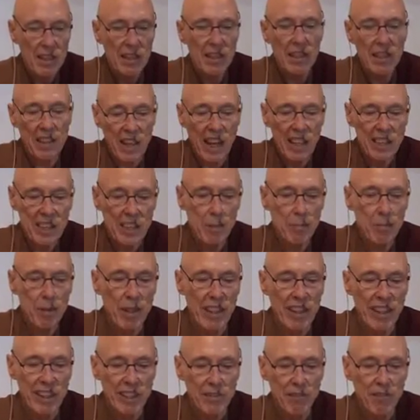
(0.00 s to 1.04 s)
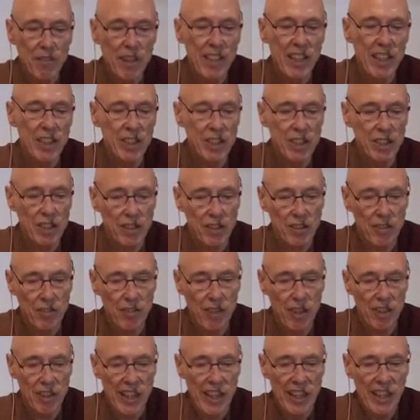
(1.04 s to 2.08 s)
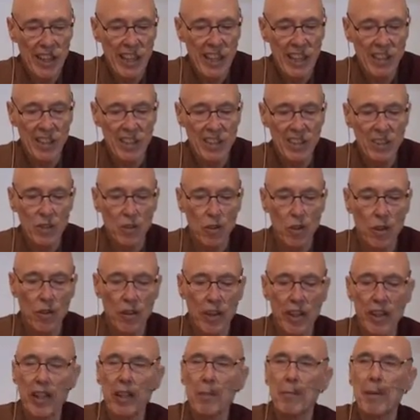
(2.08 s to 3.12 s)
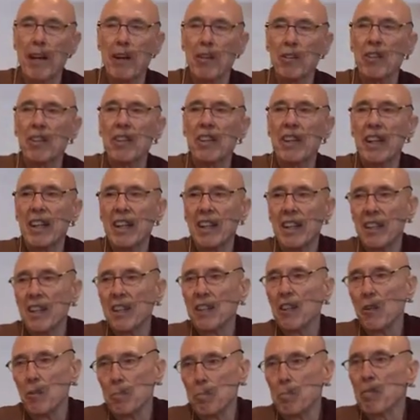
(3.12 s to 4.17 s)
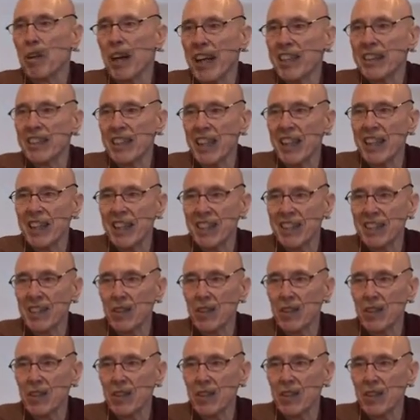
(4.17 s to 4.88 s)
Kassapa has finished relating the story praising